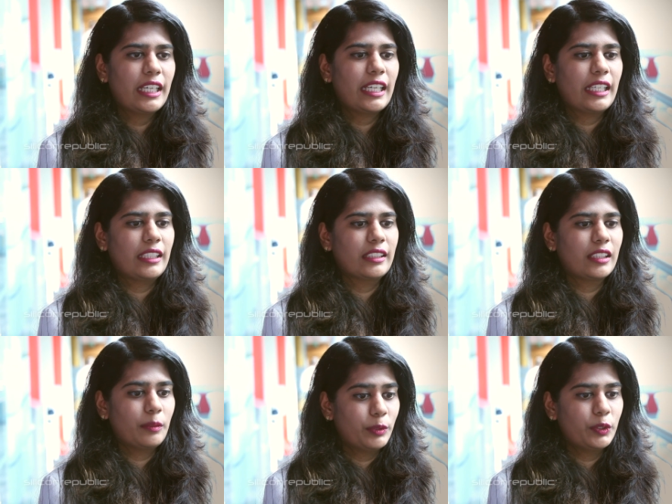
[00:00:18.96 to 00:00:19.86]
in
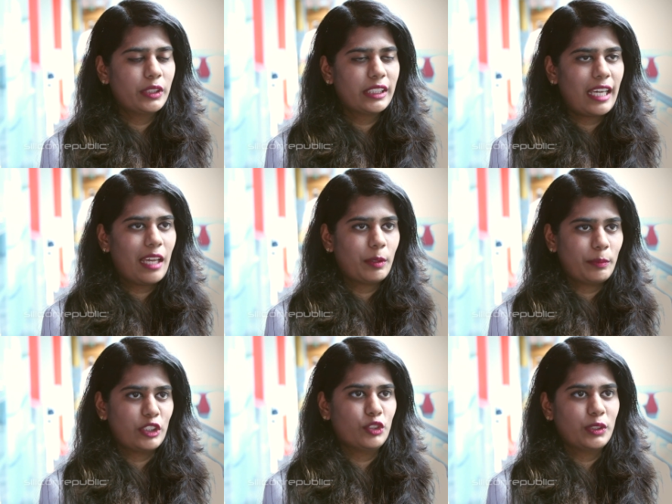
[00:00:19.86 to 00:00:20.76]
computing and my
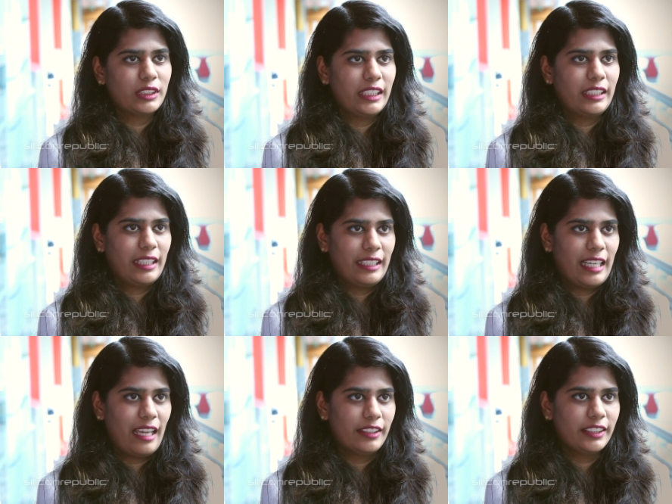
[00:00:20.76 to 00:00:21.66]
major was data
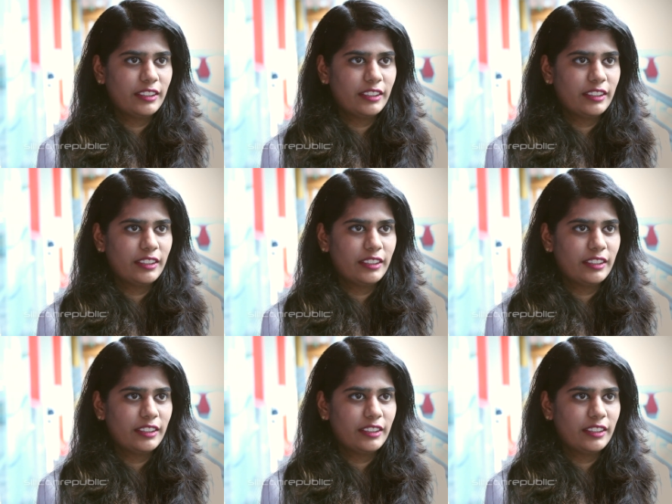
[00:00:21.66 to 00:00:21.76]
analytics.